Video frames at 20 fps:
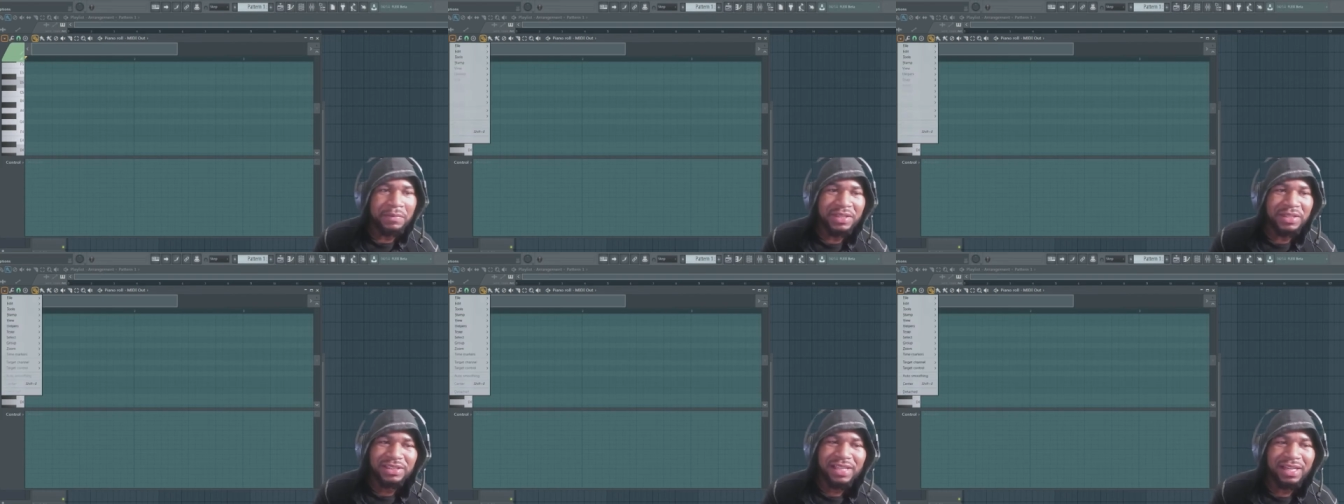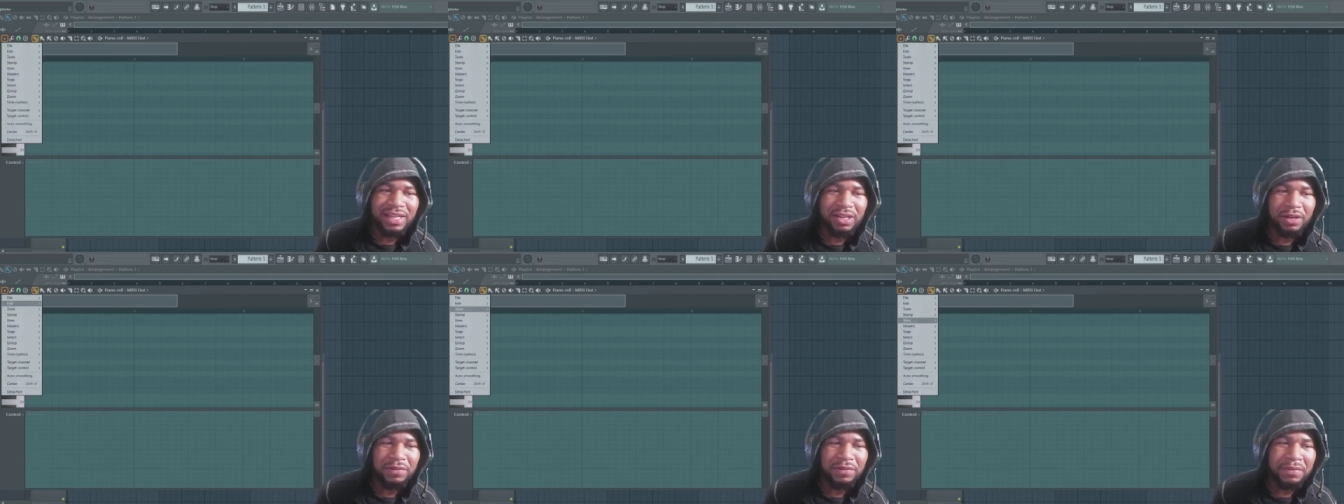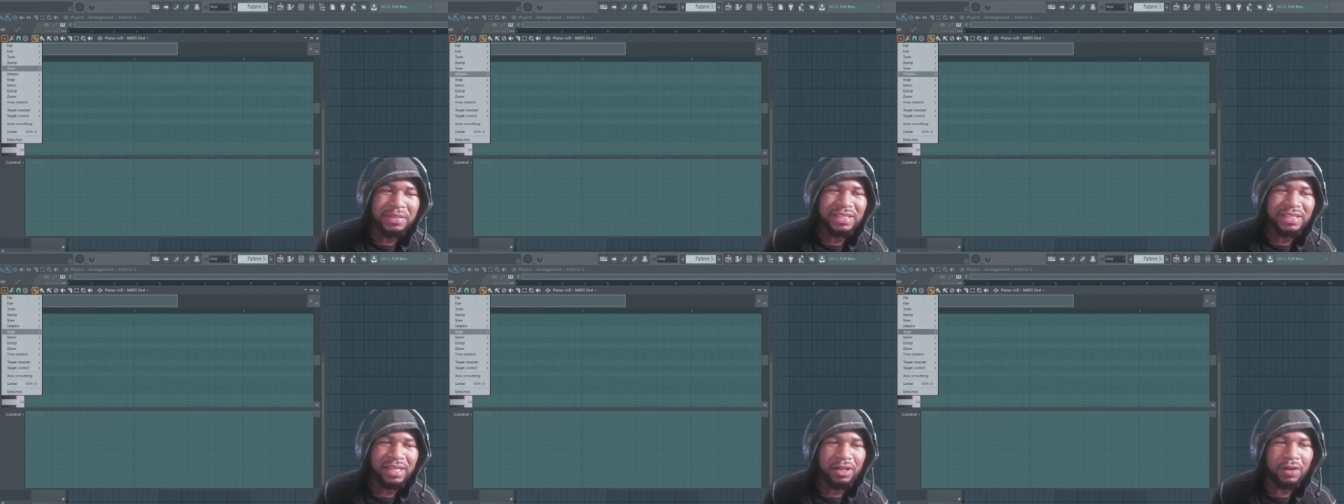take
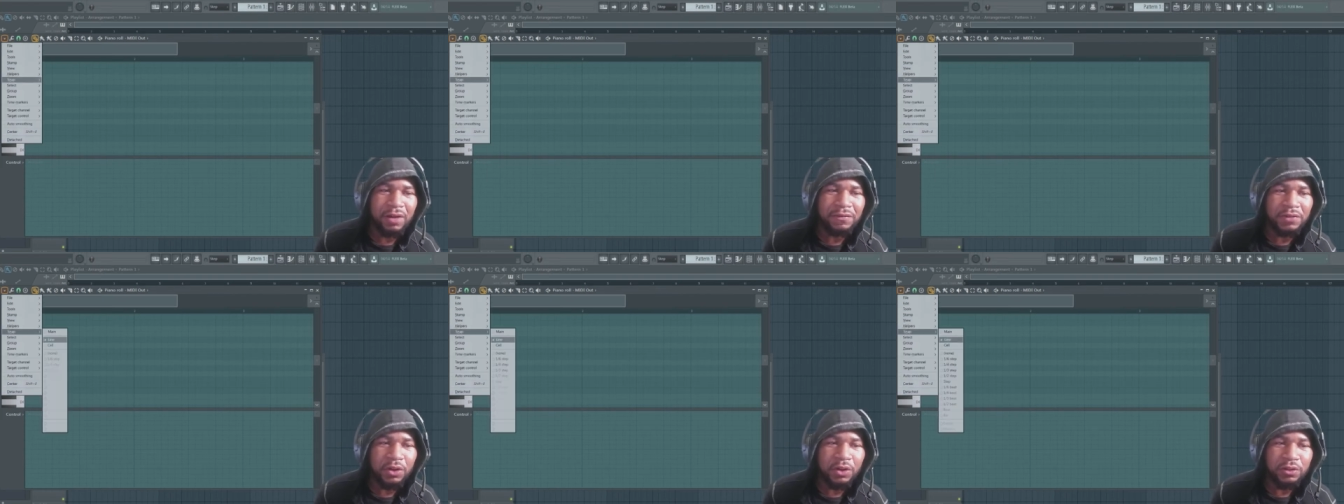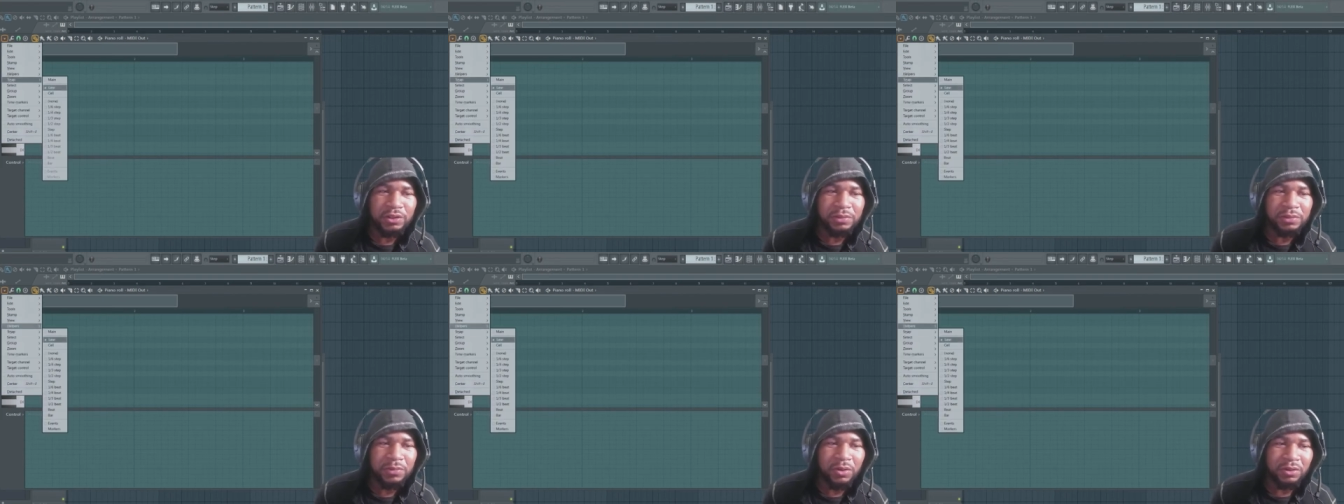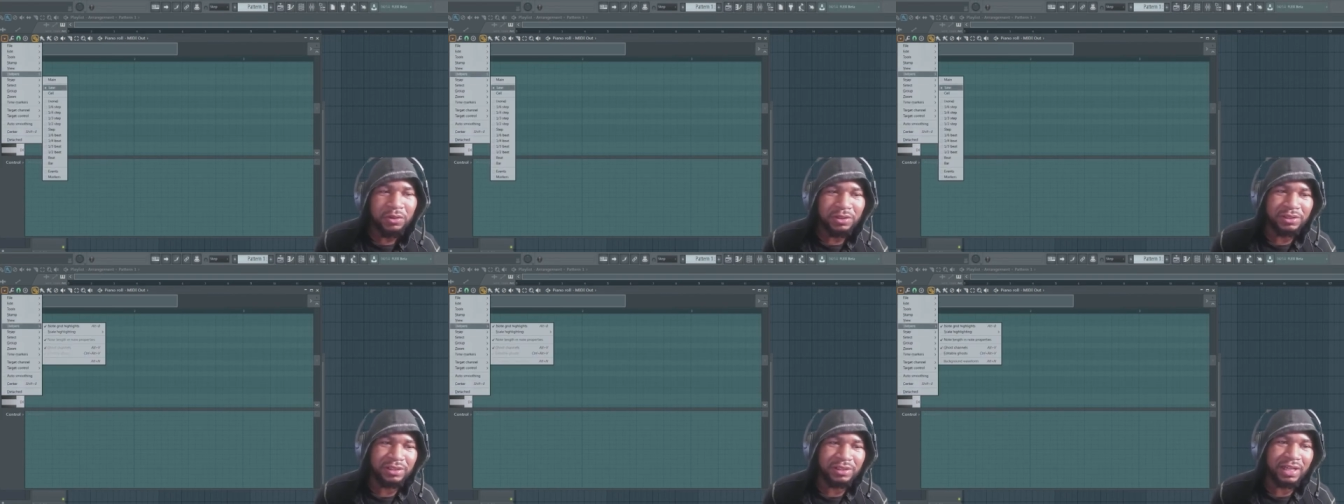off ghost
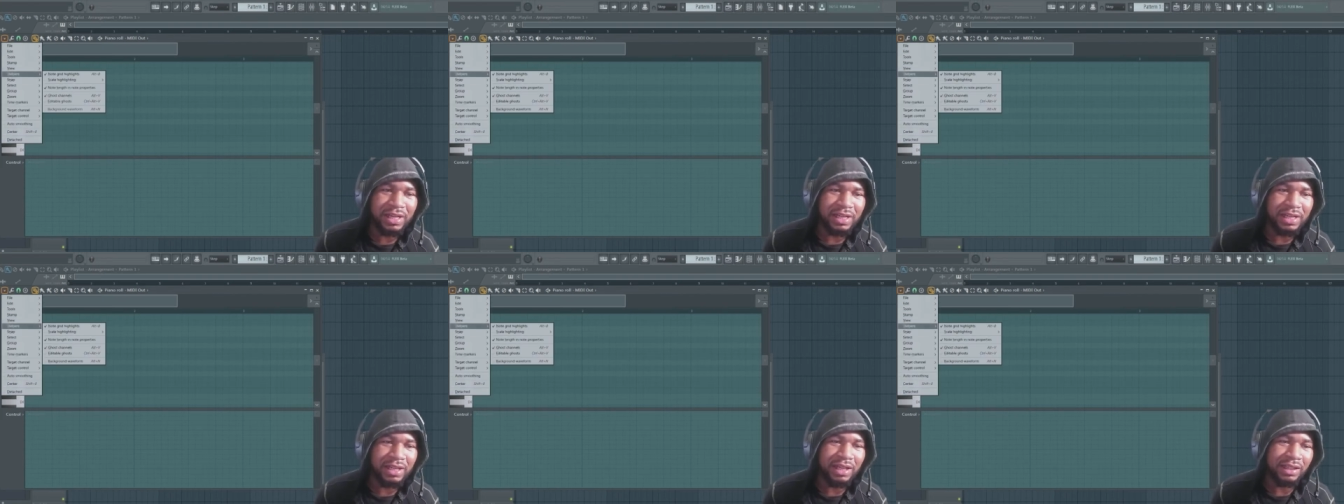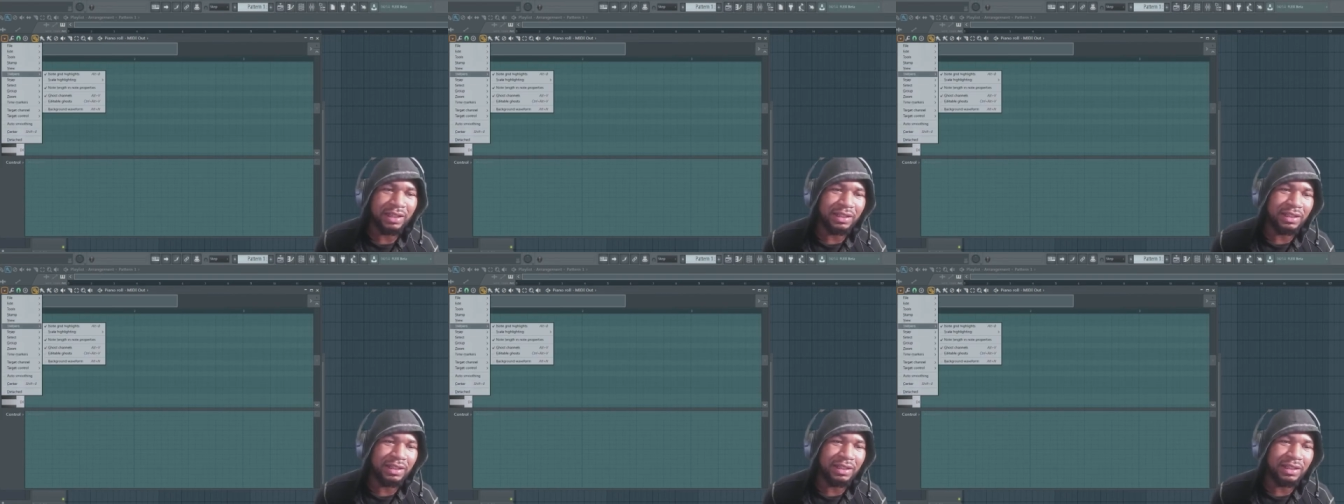mode, cause like